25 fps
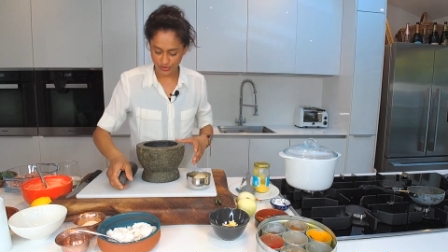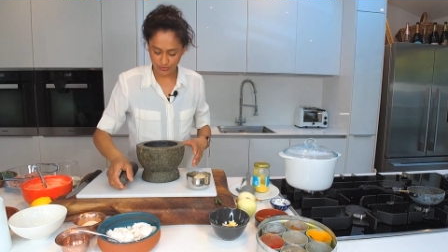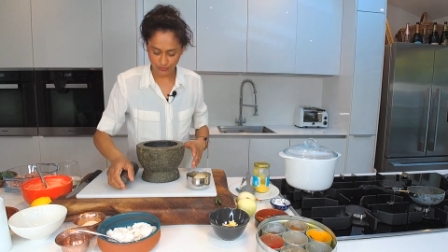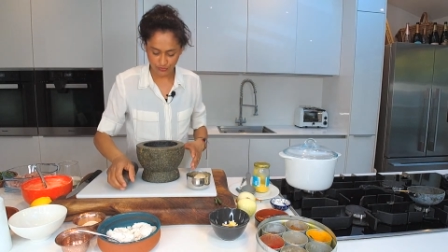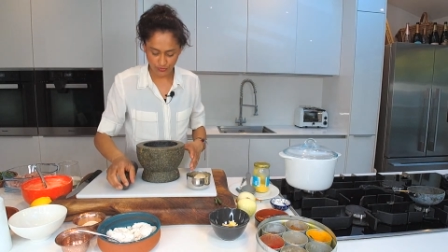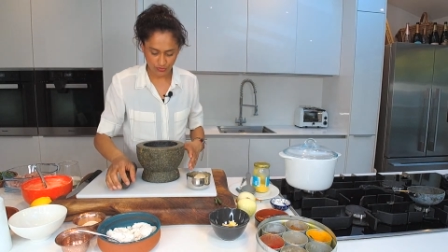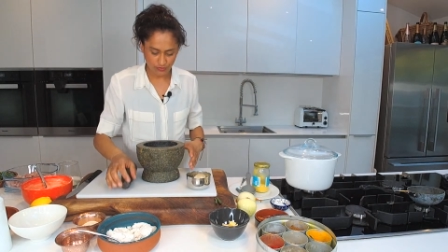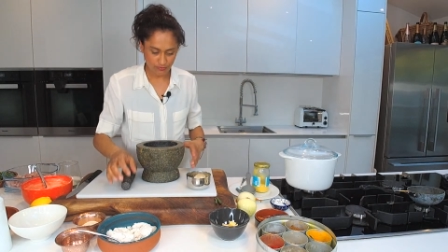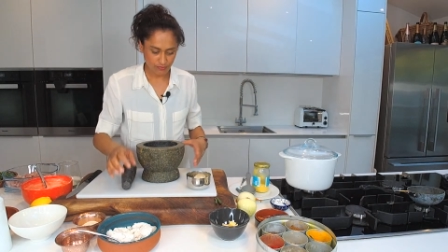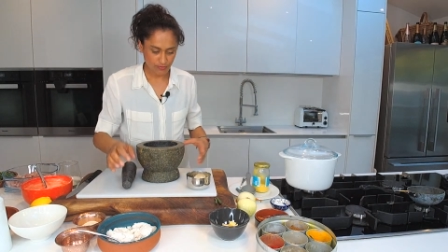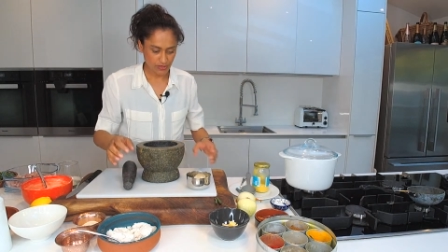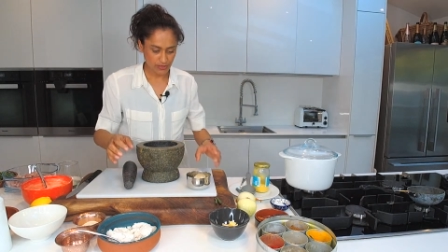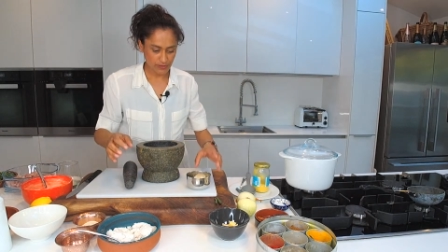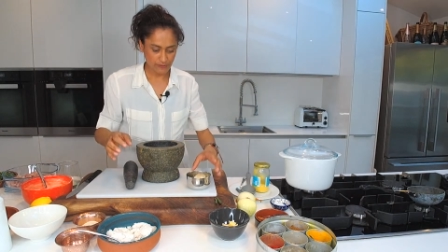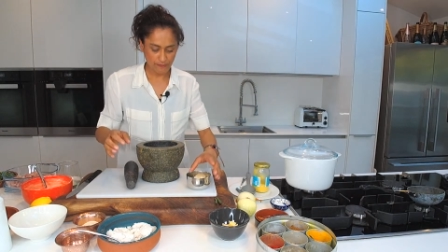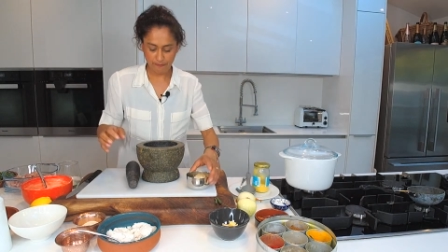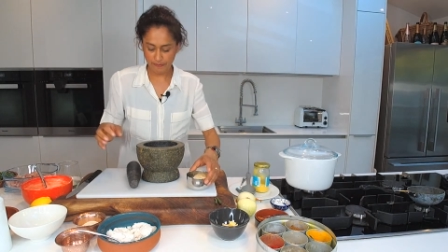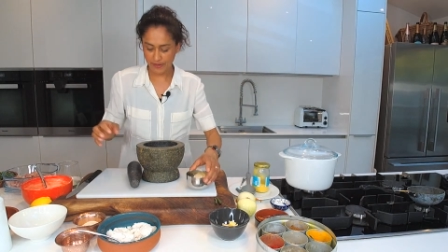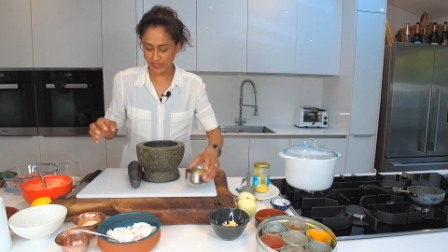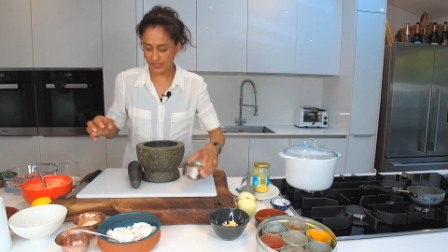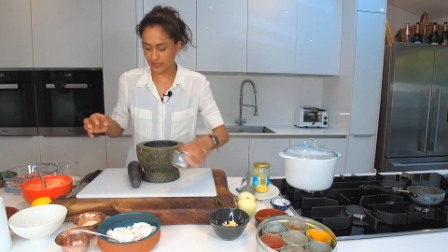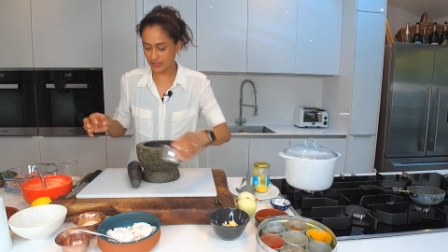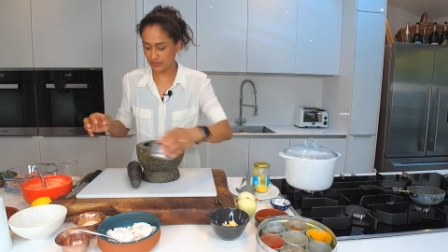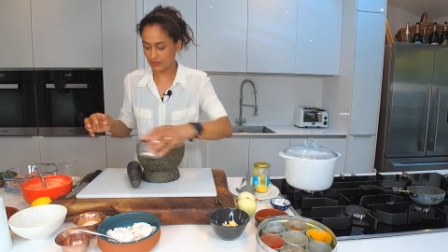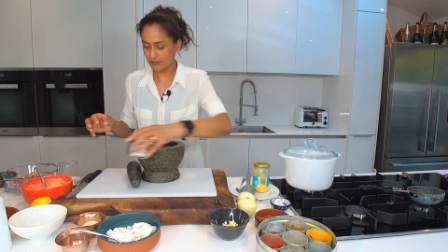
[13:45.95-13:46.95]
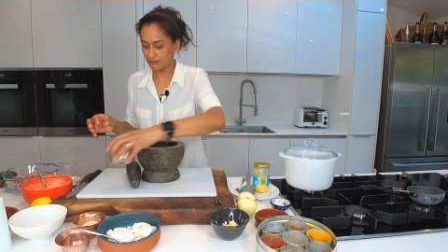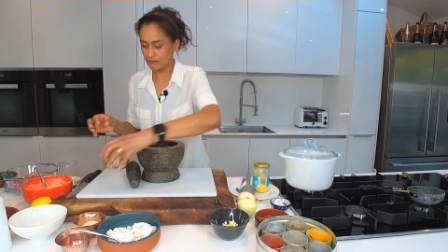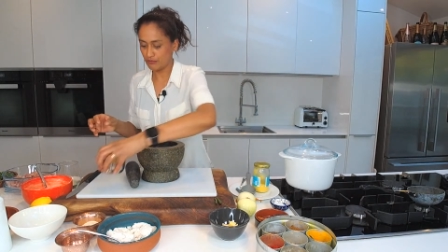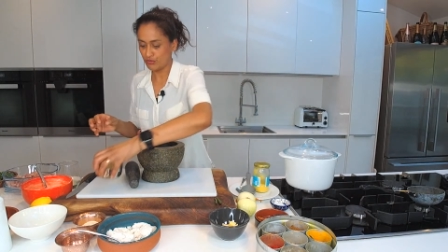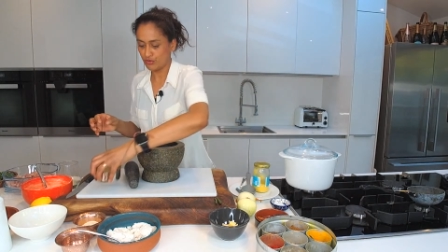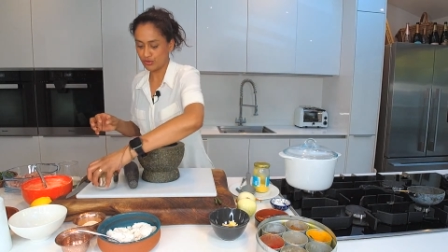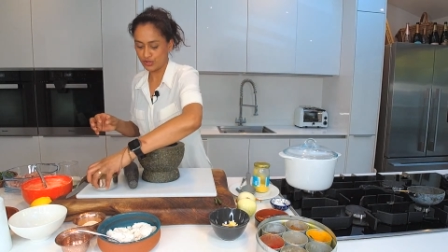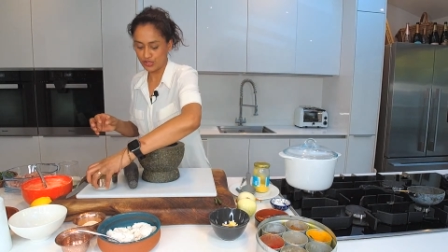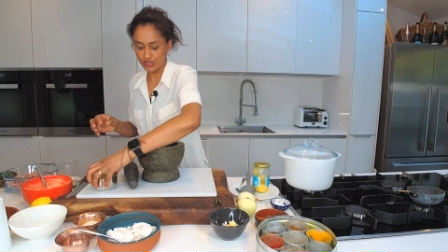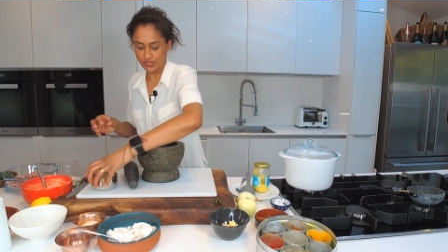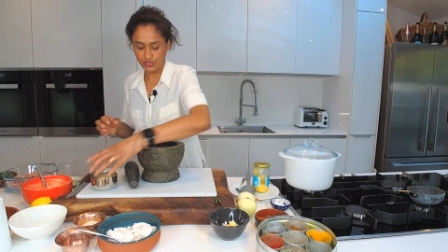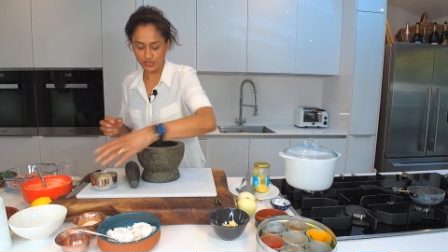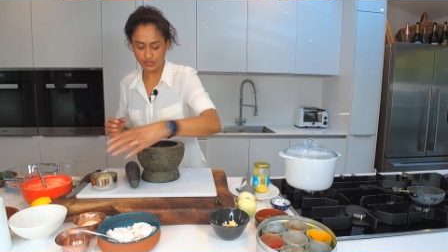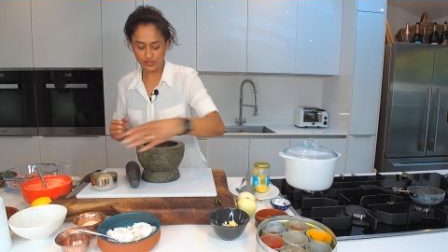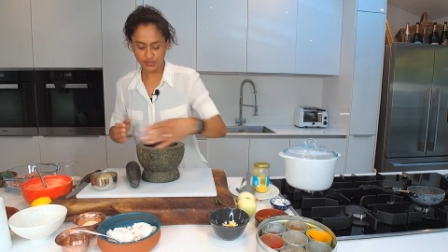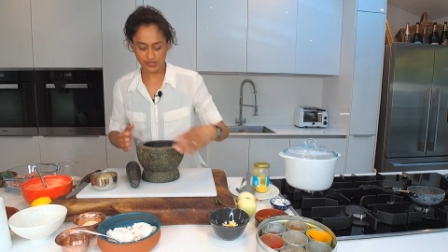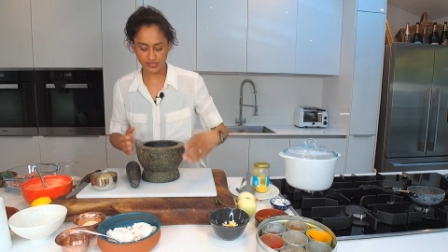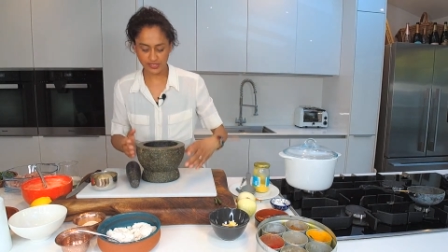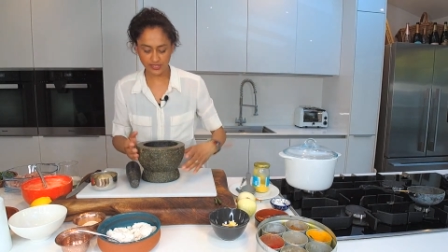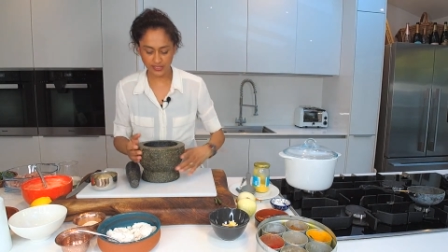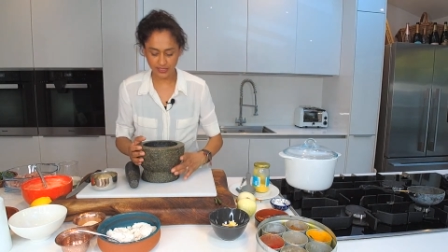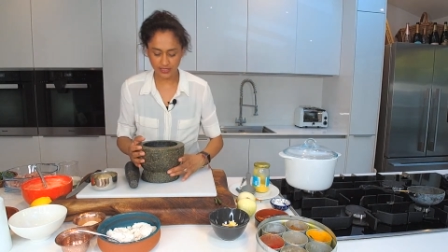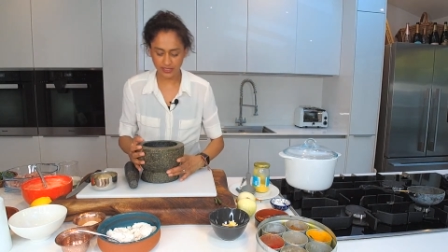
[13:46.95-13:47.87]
you what my pestle and mortar looks